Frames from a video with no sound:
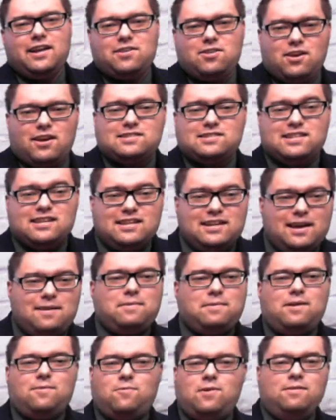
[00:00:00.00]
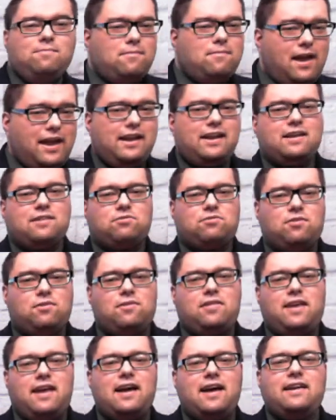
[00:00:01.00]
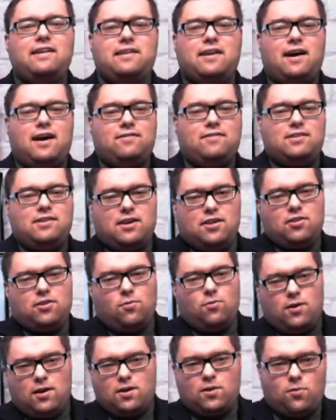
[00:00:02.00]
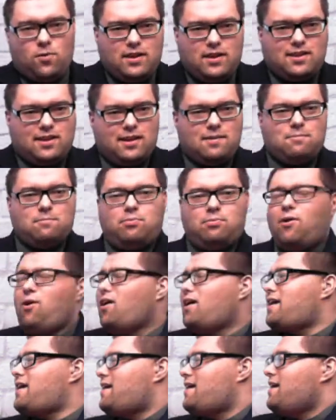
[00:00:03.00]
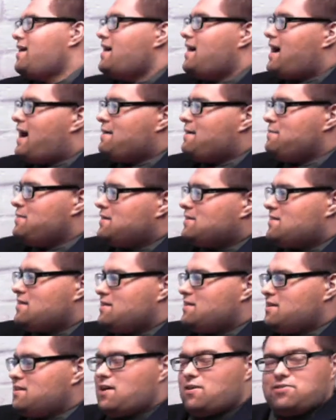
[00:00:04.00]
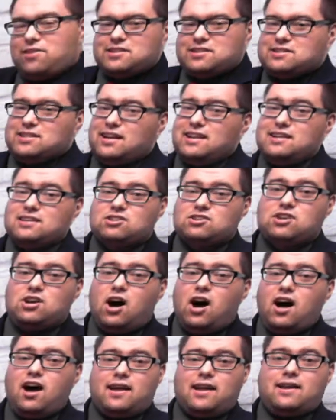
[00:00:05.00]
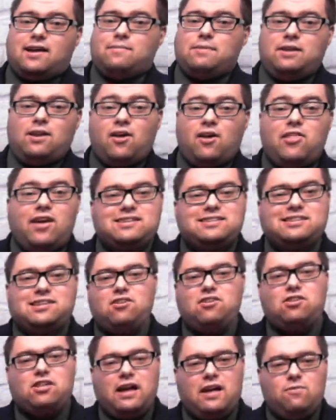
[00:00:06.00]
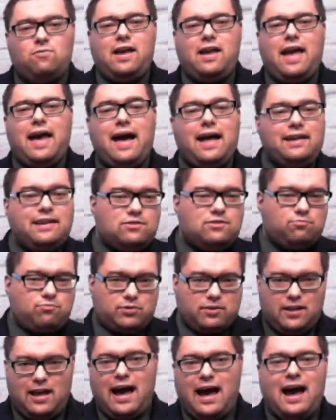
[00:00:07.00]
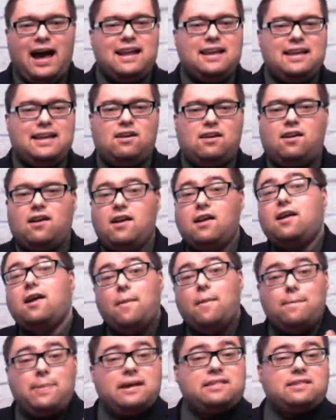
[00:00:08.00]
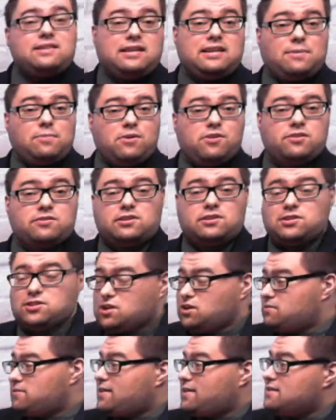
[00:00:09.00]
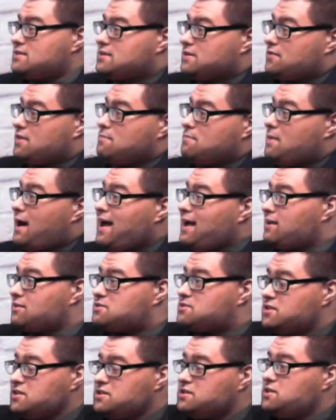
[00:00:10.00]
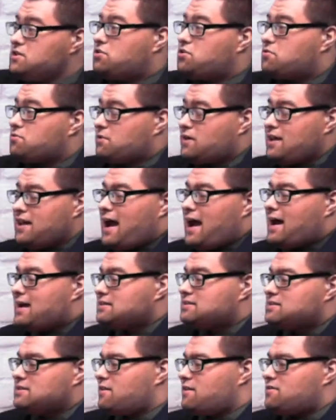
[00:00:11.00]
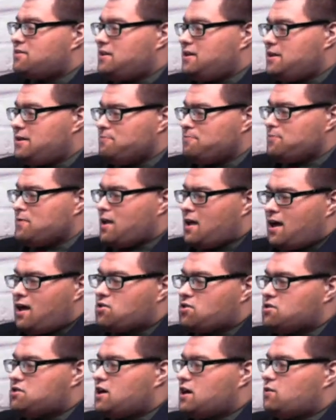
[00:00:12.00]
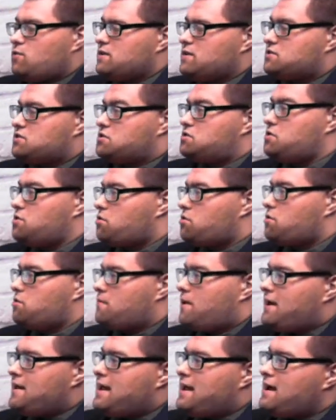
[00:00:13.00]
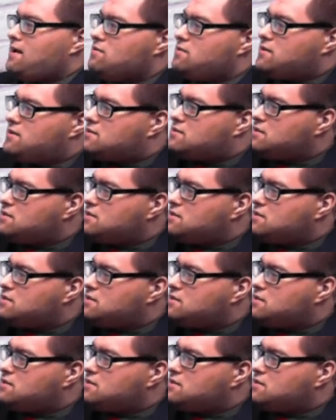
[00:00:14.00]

Justin. I mean, we made it through the end of another work week. And boy, I mean, you know, the sun is gone. I mean, all that sunshine we had, it's out of here. But the temperatures are still relatively mild. 63 at the Chautauqua Institution right now. And you can